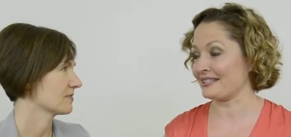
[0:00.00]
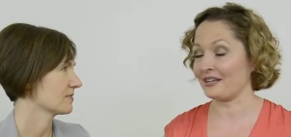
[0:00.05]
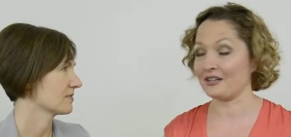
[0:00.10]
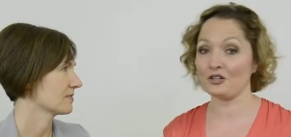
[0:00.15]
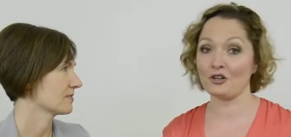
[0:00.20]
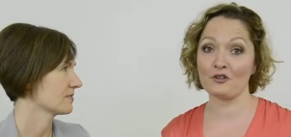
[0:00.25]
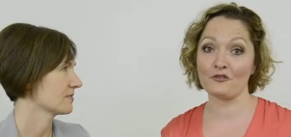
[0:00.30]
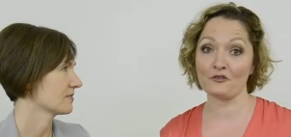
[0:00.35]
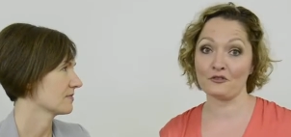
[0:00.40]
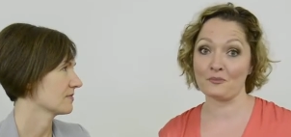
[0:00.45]
Speaker 1: I
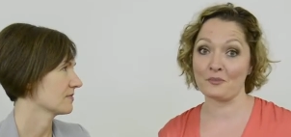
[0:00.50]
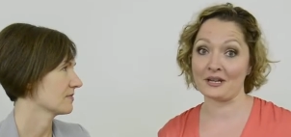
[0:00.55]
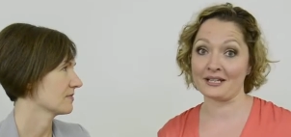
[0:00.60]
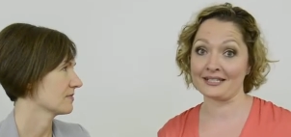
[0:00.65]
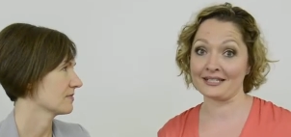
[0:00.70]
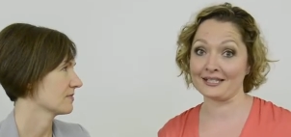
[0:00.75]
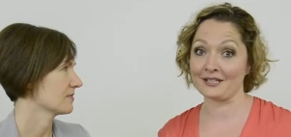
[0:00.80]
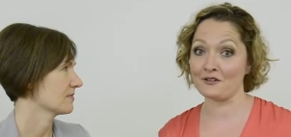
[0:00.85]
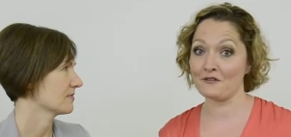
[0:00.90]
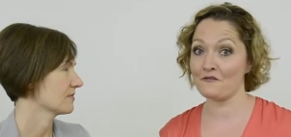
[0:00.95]
know for
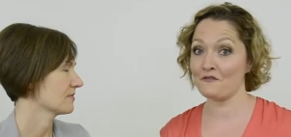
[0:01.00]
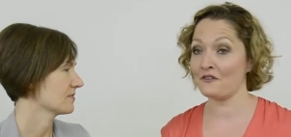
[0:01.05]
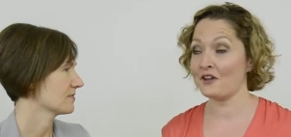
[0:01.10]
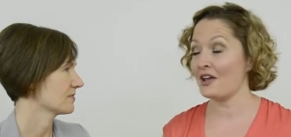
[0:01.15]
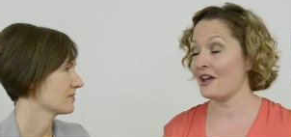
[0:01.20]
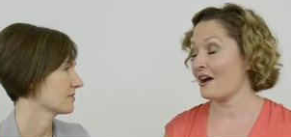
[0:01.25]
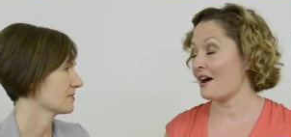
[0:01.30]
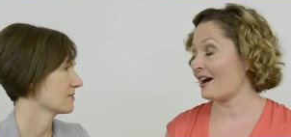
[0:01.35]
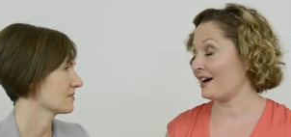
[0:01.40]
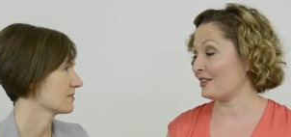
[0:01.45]
myself,
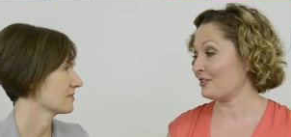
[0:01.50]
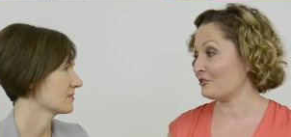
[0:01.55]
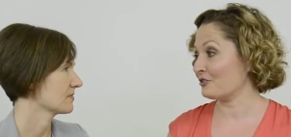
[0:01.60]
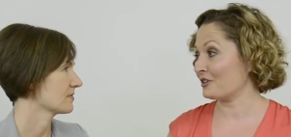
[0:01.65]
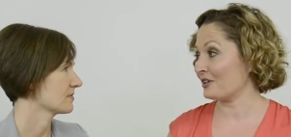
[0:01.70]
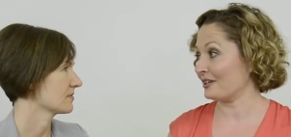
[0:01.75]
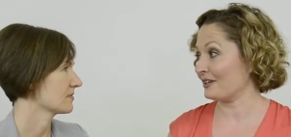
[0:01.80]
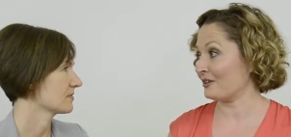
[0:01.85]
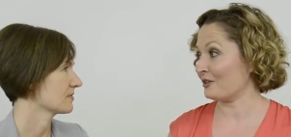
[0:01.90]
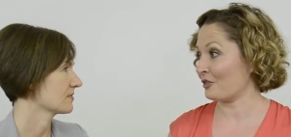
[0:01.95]
I
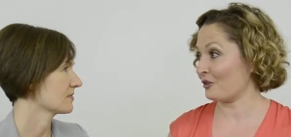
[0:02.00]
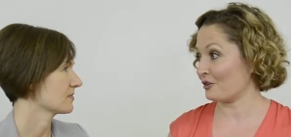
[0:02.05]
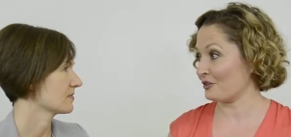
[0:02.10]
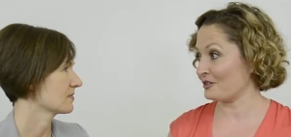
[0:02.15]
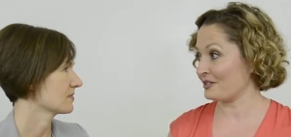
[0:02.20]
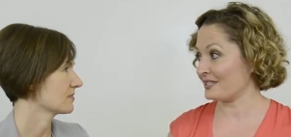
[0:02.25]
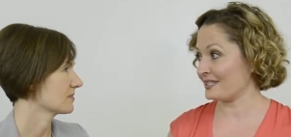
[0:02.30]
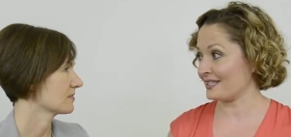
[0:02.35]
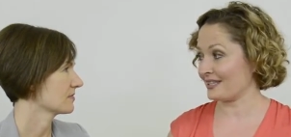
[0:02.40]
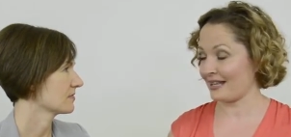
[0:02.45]
look at
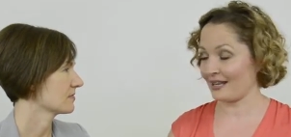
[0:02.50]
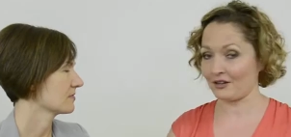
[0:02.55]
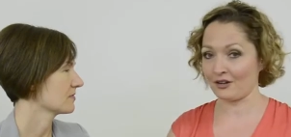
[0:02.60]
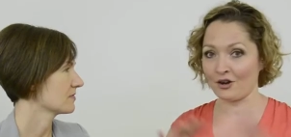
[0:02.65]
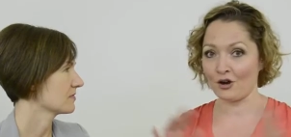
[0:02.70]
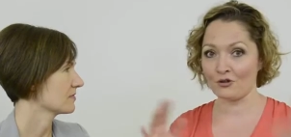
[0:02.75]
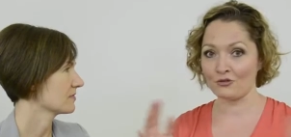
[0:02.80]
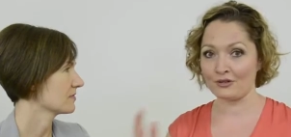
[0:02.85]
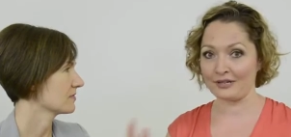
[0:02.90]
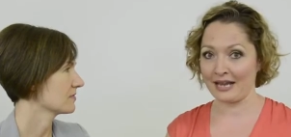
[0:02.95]
those that
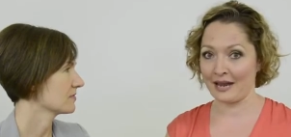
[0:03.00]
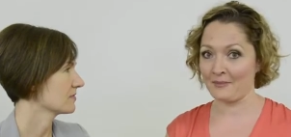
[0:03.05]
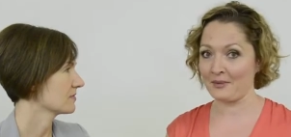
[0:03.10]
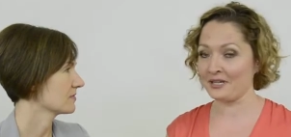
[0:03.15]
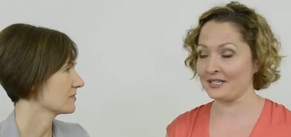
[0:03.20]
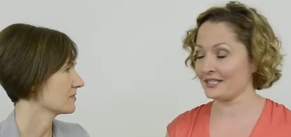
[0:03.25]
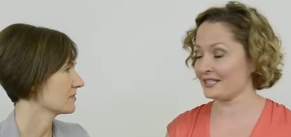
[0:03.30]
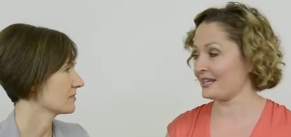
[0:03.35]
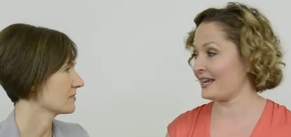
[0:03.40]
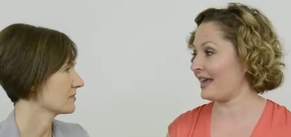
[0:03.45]
whole
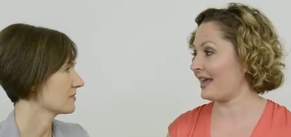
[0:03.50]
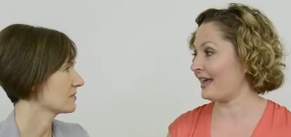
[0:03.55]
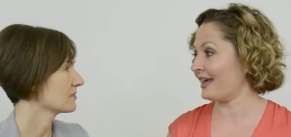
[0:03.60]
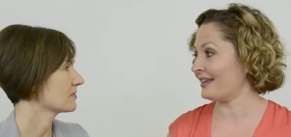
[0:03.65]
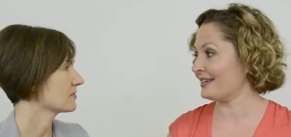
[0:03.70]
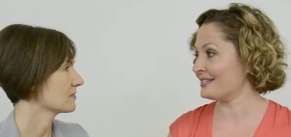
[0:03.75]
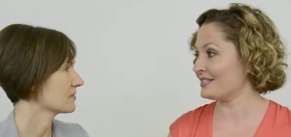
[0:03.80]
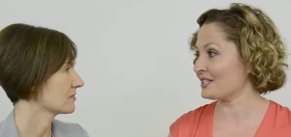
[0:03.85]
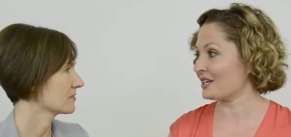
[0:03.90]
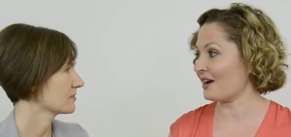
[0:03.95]
gamut,
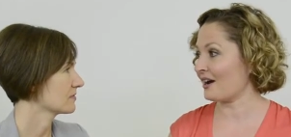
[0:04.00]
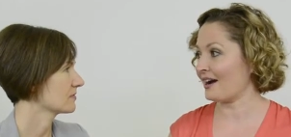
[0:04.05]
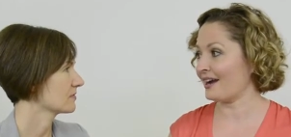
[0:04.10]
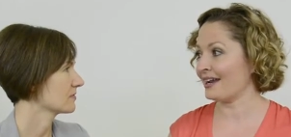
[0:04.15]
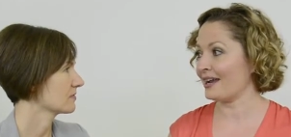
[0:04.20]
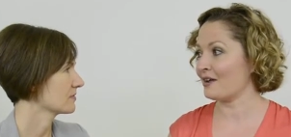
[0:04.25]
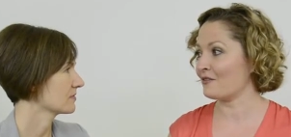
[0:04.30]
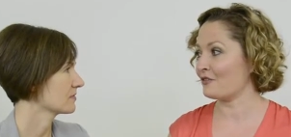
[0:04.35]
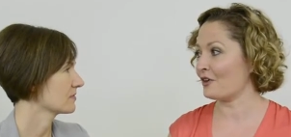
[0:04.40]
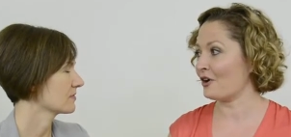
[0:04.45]
and I
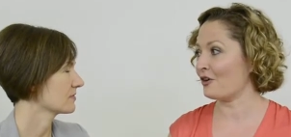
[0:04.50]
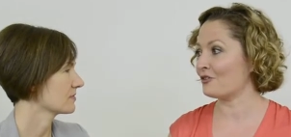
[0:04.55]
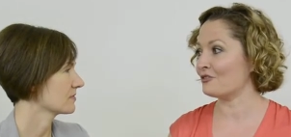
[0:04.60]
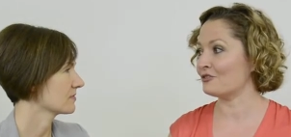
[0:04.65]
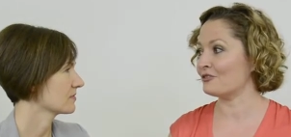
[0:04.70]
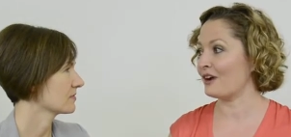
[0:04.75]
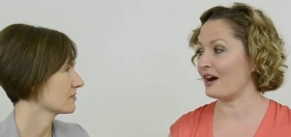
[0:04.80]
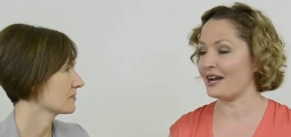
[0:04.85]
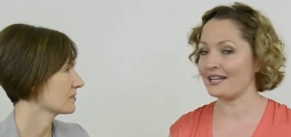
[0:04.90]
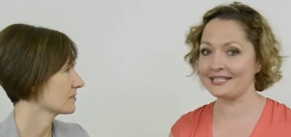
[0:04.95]
have a
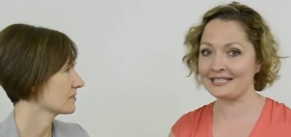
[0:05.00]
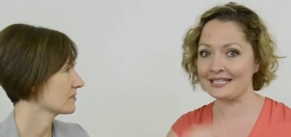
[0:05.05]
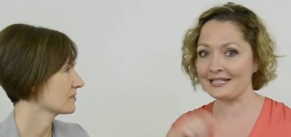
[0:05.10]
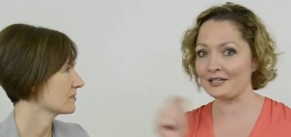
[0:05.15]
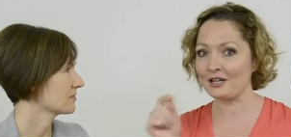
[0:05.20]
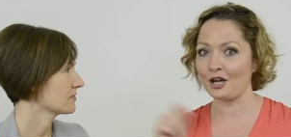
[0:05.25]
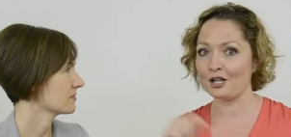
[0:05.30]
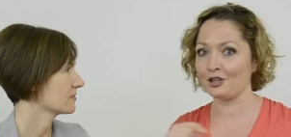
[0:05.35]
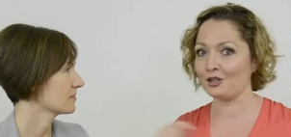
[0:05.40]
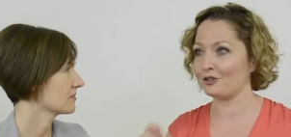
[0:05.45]
whole I
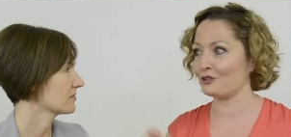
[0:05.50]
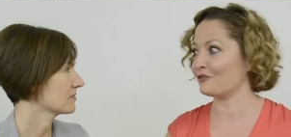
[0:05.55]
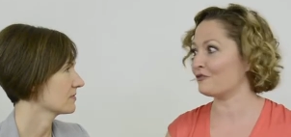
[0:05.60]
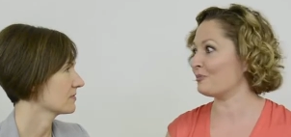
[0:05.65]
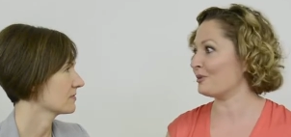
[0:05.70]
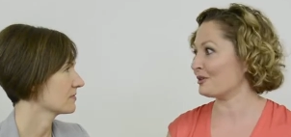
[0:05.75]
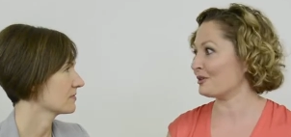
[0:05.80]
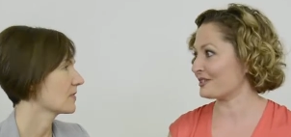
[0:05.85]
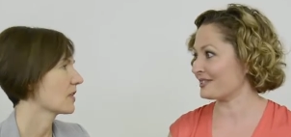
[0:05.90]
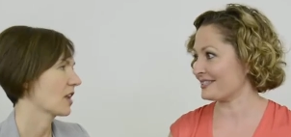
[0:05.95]
tick a lot of
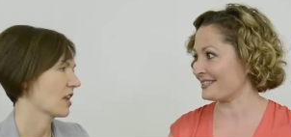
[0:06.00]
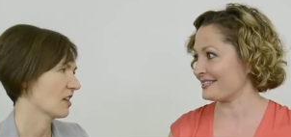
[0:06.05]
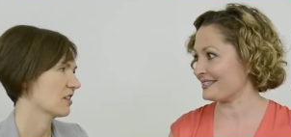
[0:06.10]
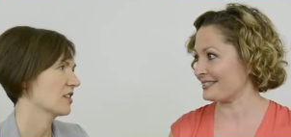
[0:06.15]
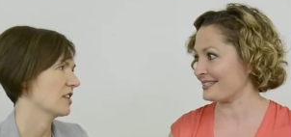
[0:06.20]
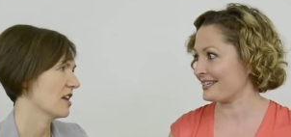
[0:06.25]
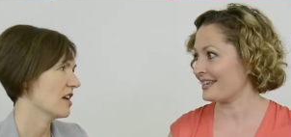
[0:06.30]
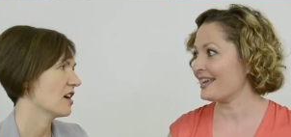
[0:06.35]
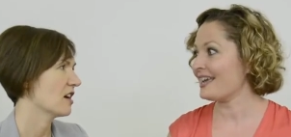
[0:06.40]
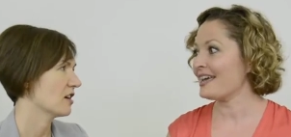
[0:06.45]

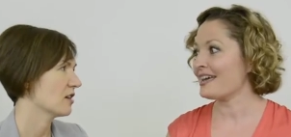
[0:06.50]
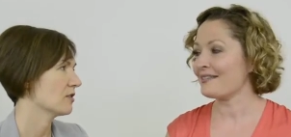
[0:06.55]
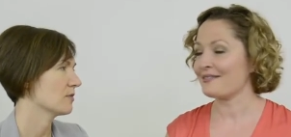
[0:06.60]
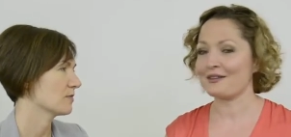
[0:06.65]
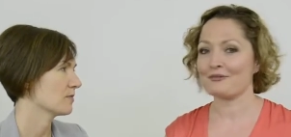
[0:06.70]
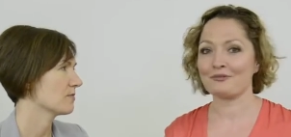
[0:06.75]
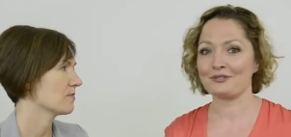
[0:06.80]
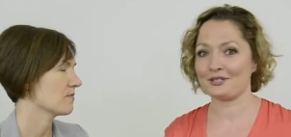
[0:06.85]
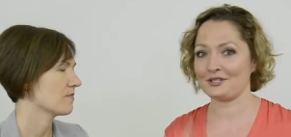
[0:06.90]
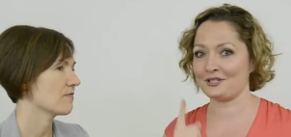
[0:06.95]
boxes. Yeah,
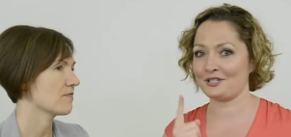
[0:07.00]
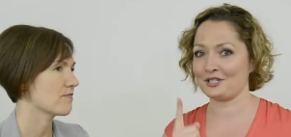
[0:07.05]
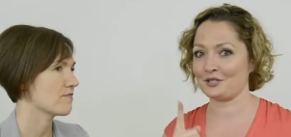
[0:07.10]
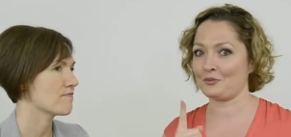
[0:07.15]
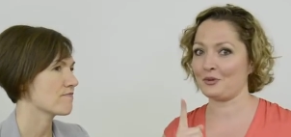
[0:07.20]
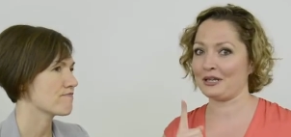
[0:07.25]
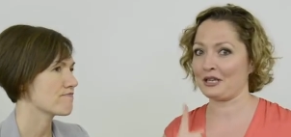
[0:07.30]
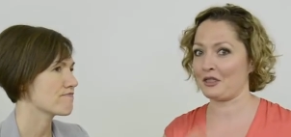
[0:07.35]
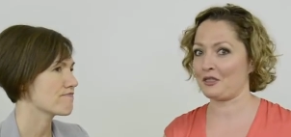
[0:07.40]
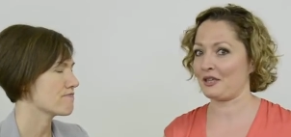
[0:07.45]
there wasn't just
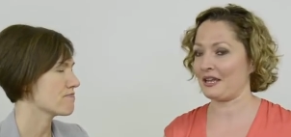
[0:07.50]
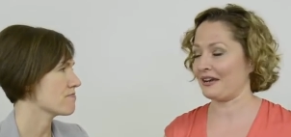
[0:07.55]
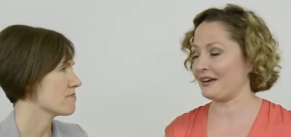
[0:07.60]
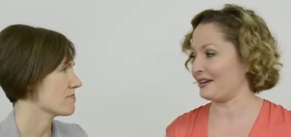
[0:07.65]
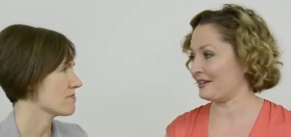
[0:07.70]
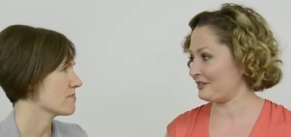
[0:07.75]
one thing. I